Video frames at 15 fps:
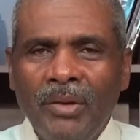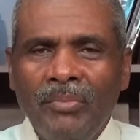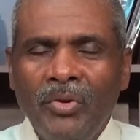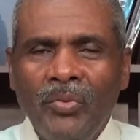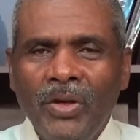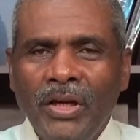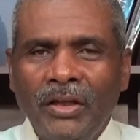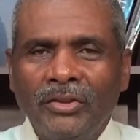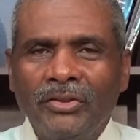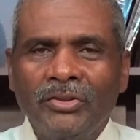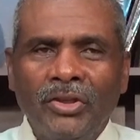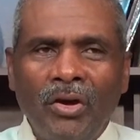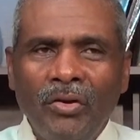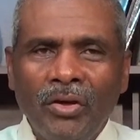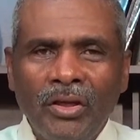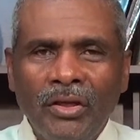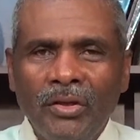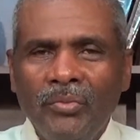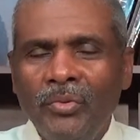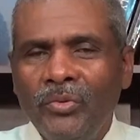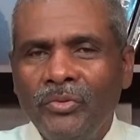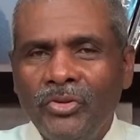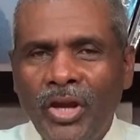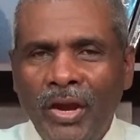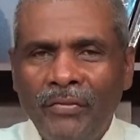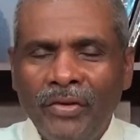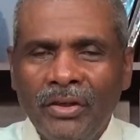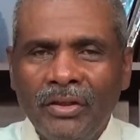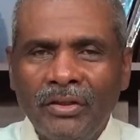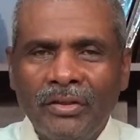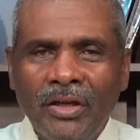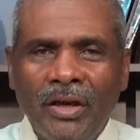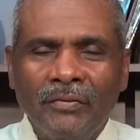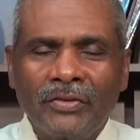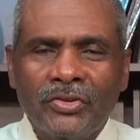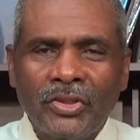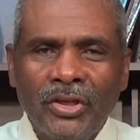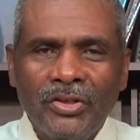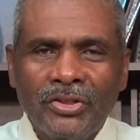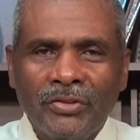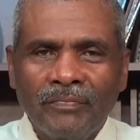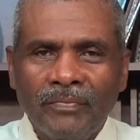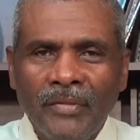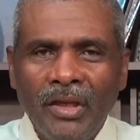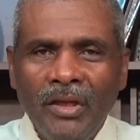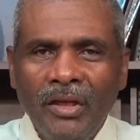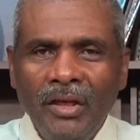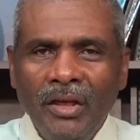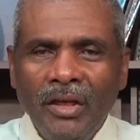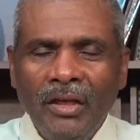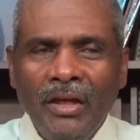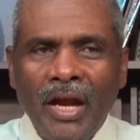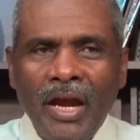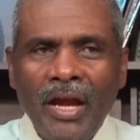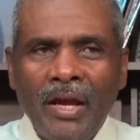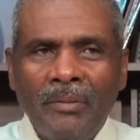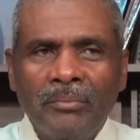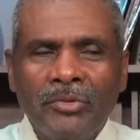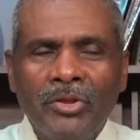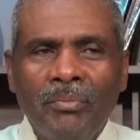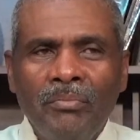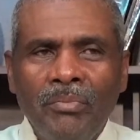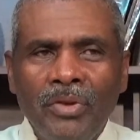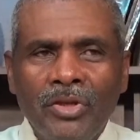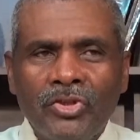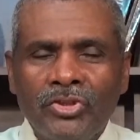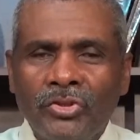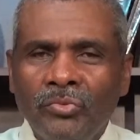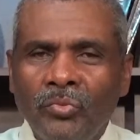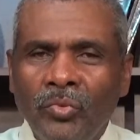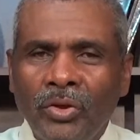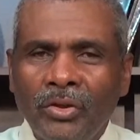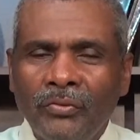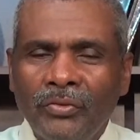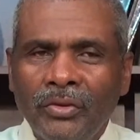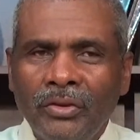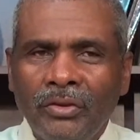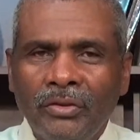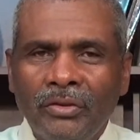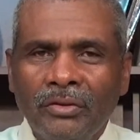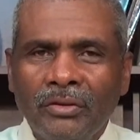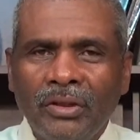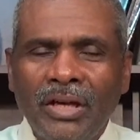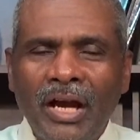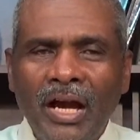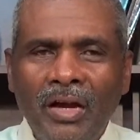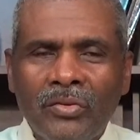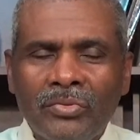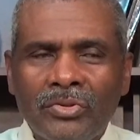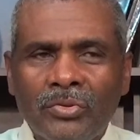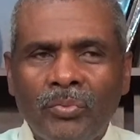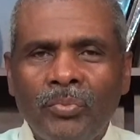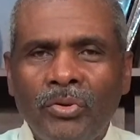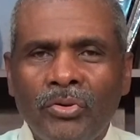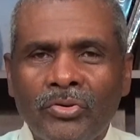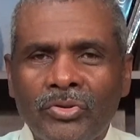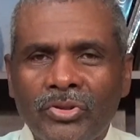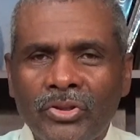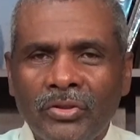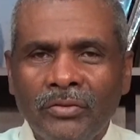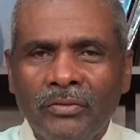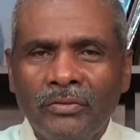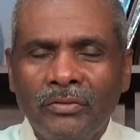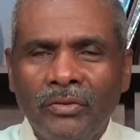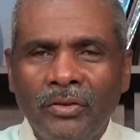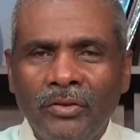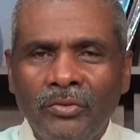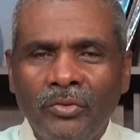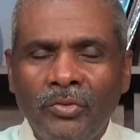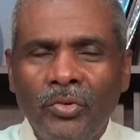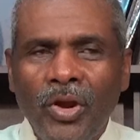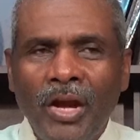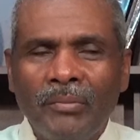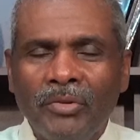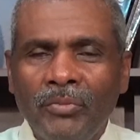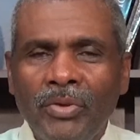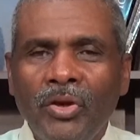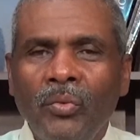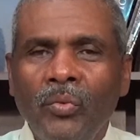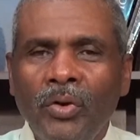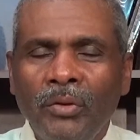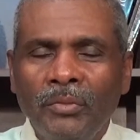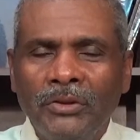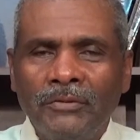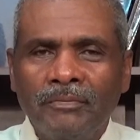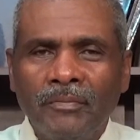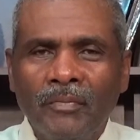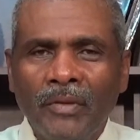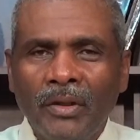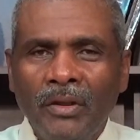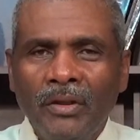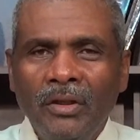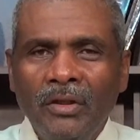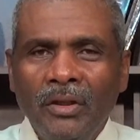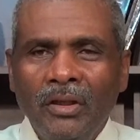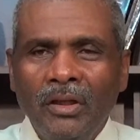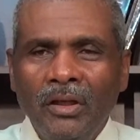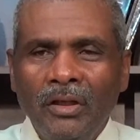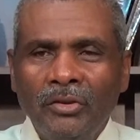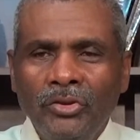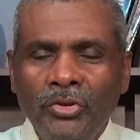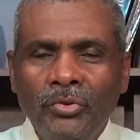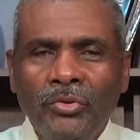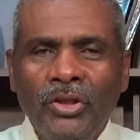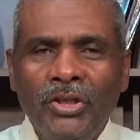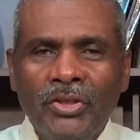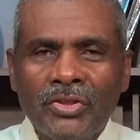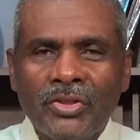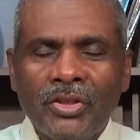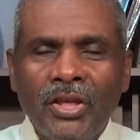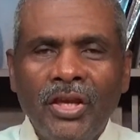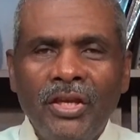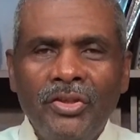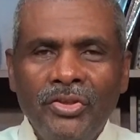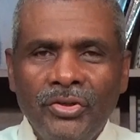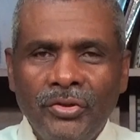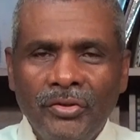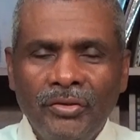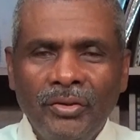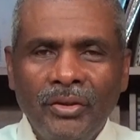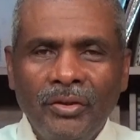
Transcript: But we got to talking, and we was having a good conversation. And I happened to mention one of the council person who happened to be a woman during his tenure.